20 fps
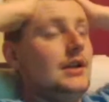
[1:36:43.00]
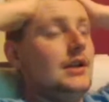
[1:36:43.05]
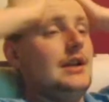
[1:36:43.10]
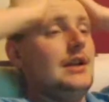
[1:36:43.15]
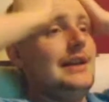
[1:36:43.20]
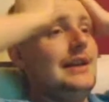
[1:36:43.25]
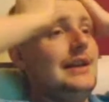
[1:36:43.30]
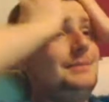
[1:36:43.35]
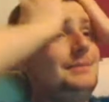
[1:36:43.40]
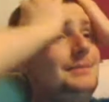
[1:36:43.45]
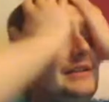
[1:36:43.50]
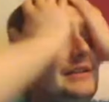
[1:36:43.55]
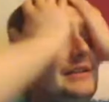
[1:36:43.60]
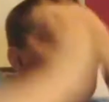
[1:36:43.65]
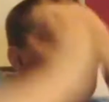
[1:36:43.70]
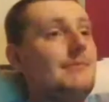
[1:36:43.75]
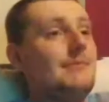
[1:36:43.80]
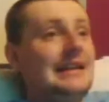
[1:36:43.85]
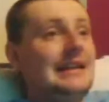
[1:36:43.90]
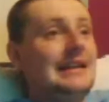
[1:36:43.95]
Here's
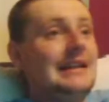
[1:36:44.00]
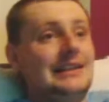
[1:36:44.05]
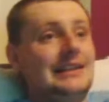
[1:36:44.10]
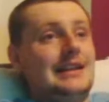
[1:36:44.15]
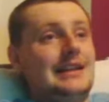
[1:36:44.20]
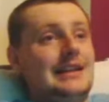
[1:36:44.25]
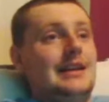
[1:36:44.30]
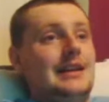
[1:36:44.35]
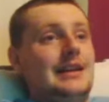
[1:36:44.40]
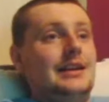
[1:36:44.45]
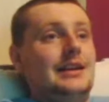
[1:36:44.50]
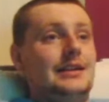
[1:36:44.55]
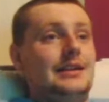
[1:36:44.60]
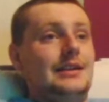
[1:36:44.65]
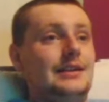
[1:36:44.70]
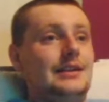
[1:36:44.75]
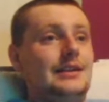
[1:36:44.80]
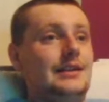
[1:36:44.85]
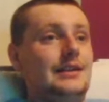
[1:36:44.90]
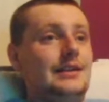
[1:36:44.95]
Benjamin Mendy.
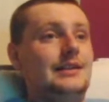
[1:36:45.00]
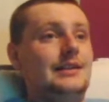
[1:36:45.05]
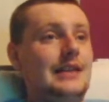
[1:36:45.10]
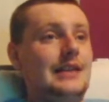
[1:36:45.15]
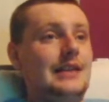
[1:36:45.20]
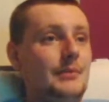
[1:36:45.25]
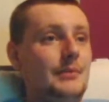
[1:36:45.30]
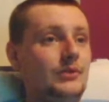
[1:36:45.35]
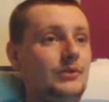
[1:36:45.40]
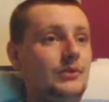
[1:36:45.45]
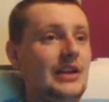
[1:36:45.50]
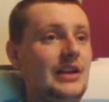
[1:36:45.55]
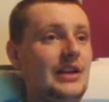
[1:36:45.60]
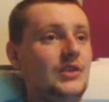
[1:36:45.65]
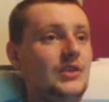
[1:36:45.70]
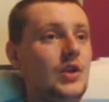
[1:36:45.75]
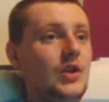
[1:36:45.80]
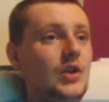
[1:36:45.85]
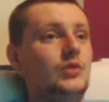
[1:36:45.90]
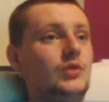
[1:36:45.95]
Gabriel
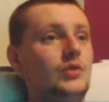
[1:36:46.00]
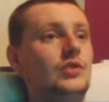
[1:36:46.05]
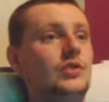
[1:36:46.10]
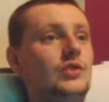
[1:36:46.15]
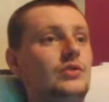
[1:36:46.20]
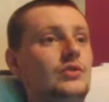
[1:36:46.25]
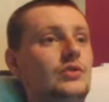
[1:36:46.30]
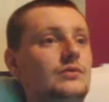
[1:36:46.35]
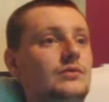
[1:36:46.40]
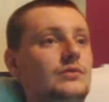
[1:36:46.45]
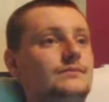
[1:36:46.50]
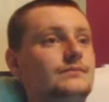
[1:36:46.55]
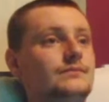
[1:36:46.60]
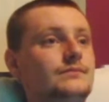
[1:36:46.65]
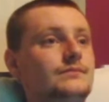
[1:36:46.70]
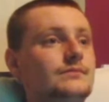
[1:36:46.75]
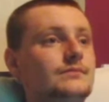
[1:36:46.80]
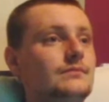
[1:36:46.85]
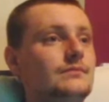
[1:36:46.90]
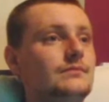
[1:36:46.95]
Jesus
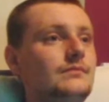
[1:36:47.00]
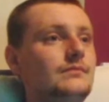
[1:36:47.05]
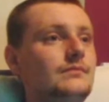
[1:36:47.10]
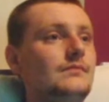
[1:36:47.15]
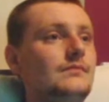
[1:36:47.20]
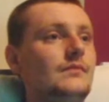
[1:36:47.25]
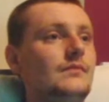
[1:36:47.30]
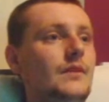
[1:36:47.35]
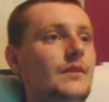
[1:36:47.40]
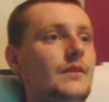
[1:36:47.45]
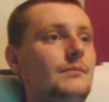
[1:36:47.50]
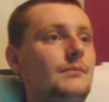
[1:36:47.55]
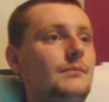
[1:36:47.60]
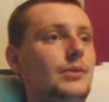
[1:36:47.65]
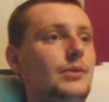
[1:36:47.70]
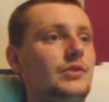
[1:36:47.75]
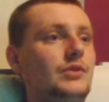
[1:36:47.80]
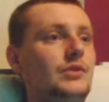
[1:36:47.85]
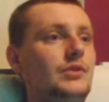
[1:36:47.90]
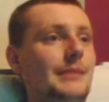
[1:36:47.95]

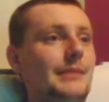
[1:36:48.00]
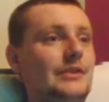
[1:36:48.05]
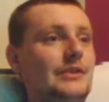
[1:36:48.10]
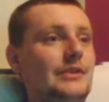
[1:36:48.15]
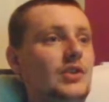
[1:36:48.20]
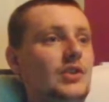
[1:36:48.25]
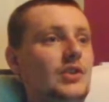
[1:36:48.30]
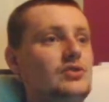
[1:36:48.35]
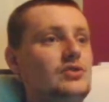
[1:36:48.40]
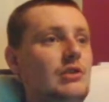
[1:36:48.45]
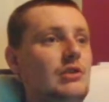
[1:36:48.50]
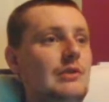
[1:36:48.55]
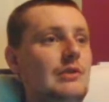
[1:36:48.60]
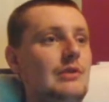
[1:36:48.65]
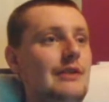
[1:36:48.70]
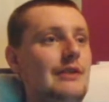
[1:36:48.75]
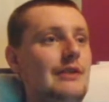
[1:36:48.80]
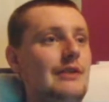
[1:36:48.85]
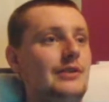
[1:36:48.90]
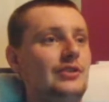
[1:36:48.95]
pulls it back to Sergio
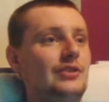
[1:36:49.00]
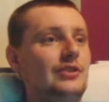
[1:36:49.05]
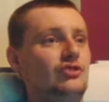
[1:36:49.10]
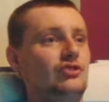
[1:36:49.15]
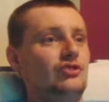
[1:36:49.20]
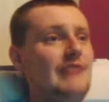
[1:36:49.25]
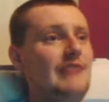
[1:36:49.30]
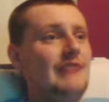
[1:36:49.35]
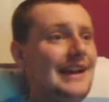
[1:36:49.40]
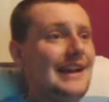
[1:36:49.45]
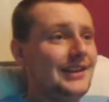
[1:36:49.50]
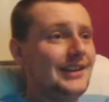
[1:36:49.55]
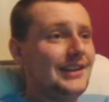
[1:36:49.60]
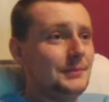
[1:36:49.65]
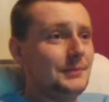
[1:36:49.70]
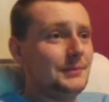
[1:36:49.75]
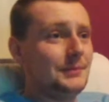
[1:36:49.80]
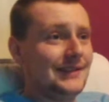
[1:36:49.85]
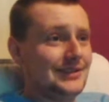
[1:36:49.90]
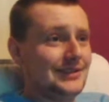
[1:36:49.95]
Aguero in a
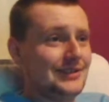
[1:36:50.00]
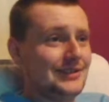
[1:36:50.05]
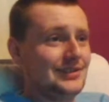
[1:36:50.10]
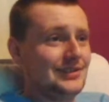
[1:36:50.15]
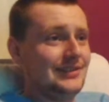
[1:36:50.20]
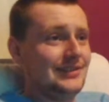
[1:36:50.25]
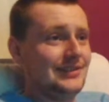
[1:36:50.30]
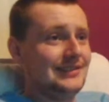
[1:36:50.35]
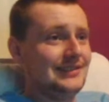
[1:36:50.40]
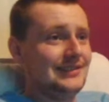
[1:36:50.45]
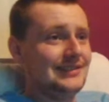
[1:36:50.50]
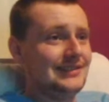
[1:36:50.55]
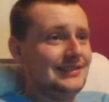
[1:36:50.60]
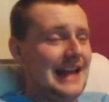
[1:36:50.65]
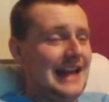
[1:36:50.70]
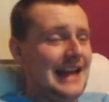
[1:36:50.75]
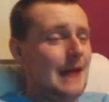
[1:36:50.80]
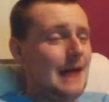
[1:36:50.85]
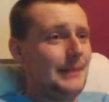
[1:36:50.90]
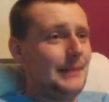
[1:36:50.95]
striker's position.
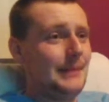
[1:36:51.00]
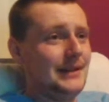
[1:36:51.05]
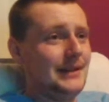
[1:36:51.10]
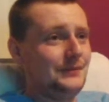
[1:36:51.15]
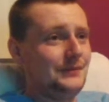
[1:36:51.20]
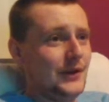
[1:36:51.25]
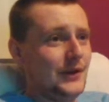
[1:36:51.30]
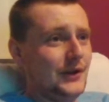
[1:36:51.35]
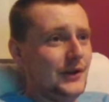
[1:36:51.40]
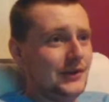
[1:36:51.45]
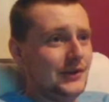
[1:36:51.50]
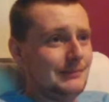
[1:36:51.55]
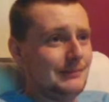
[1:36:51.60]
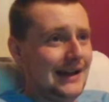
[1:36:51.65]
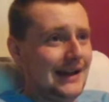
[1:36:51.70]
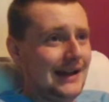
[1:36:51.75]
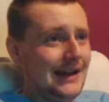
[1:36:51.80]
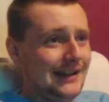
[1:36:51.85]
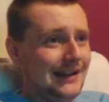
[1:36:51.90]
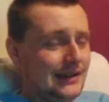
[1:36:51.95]
Can't beat the first
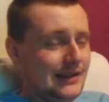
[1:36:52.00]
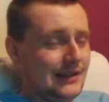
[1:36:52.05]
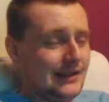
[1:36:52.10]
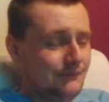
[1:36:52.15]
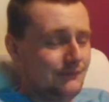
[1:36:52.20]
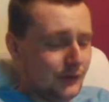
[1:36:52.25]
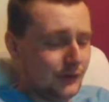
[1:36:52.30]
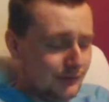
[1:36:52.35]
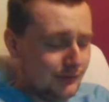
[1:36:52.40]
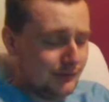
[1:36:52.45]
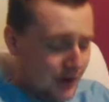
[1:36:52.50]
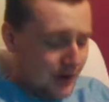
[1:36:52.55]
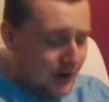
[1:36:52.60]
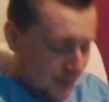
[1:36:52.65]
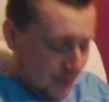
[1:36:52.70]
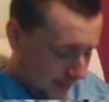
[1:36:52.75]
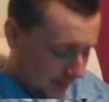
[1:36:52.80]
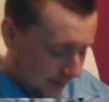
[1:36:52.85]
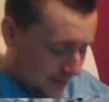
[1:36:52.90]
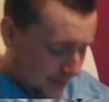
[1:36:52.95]
man, and the Fulham
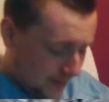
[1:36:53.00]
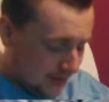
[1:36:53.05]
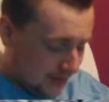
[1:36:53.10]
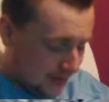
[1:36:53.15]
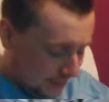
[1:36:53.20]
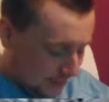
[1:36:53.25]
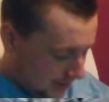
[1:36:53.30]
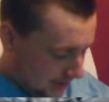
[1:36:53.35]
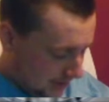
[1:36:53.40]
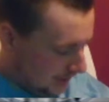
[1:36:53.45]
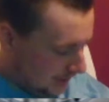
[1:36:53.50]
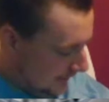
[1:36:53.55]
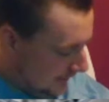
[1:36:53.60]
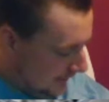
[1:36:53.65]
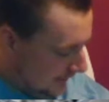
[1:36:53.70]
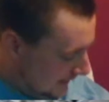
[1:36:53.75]
come away with the ball.